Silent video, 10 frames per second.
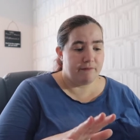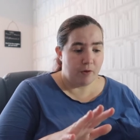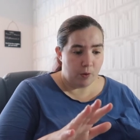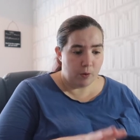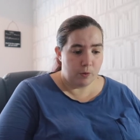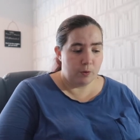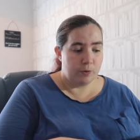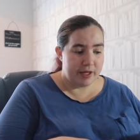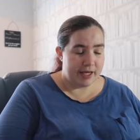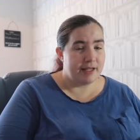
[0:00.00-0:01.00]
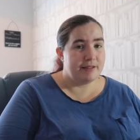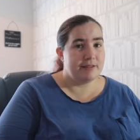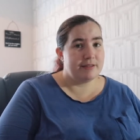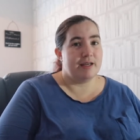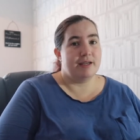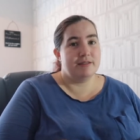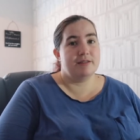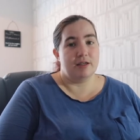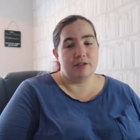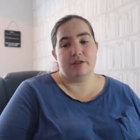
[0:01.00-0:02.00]
for all this, that is
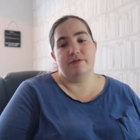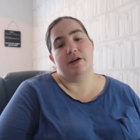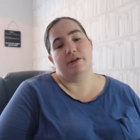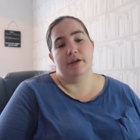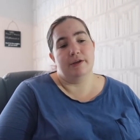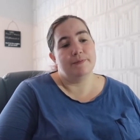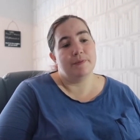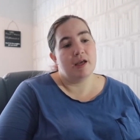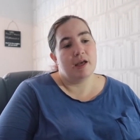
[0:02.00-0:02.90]
such good value